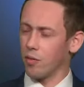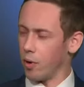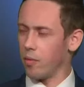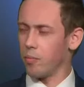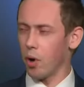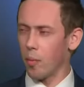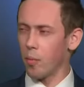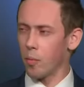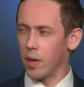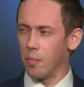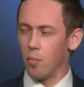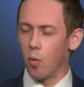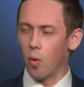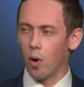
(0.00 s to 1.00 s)
but probably
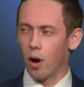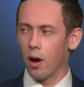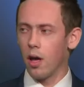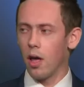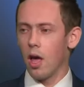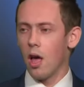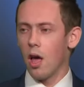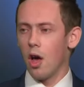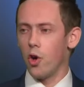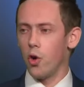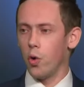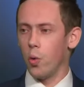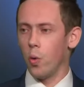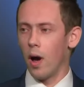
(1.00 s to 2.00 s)
more,
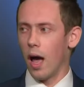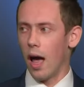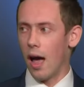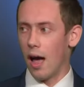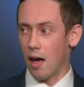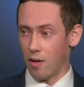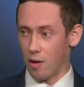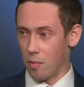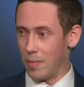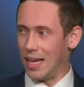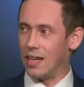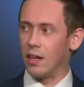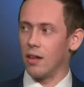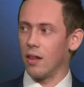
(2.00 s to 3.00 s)
who
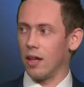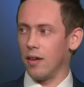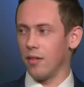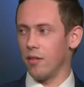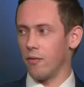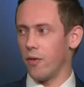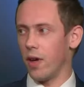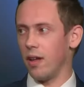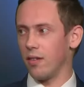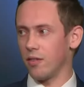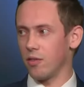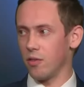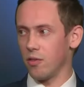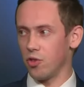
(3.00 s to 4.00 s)
immediately
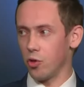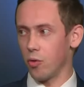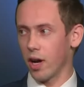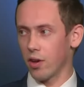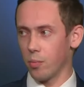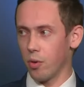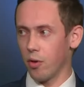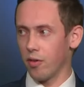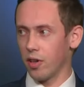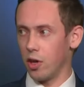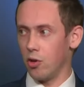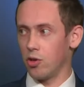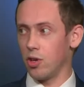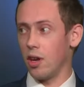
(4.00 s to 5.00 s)
faced direct
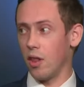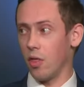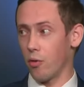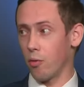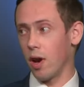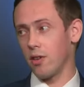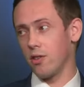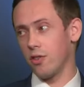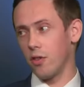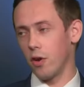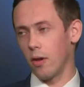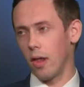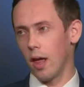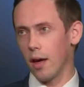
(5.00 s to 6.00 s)
persecution and threat to
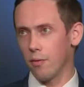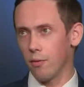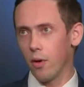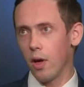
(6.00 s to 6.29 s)
their life.